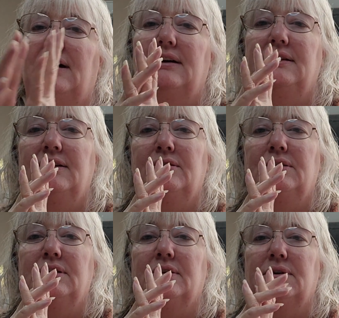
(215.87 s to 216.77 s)
I know
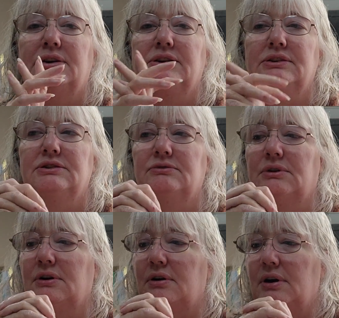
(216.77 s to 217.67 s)
what the questions
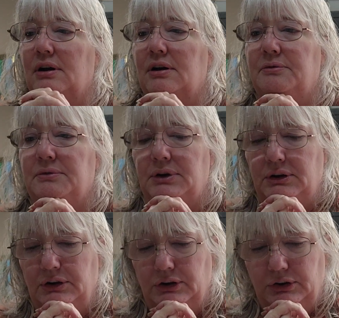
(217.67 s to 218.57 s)
were. I
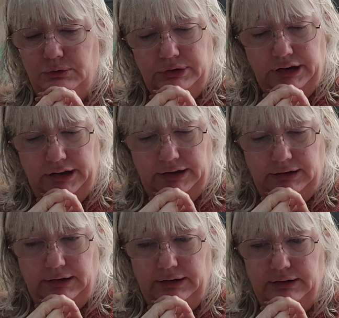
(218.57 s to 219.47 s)

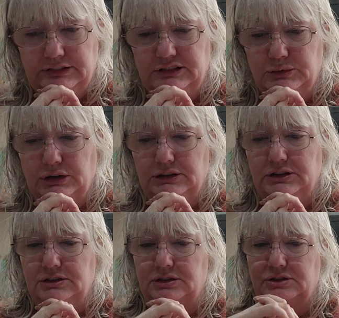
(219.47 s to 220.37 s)
had some
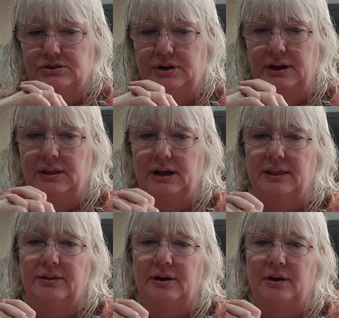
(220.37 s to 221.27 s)
questions yesterday that I
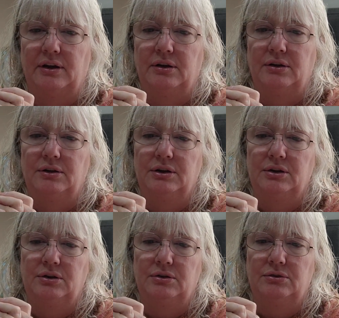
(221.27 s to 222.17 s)
thought, you
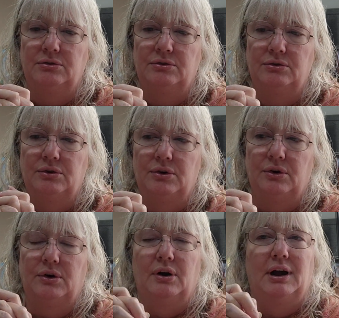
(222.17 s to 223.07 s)
know,
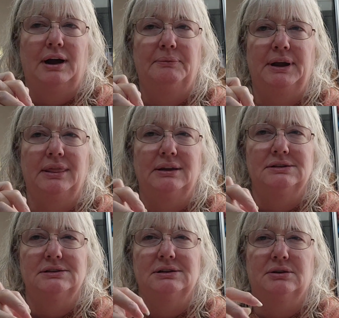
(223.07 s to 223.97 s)
I bet this
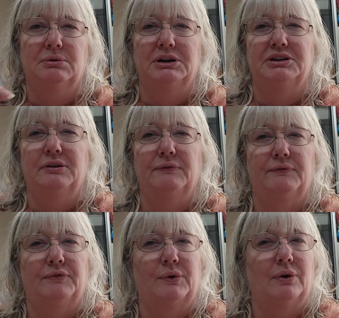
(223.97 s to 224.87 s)
is a question
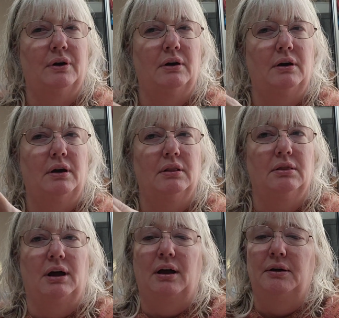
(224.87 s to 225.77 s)
for a
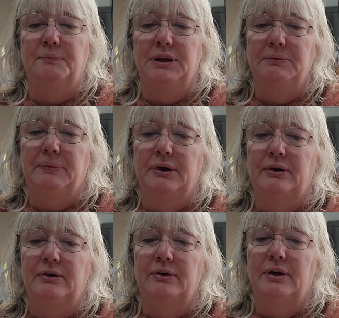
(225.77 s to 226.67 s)
lot of people.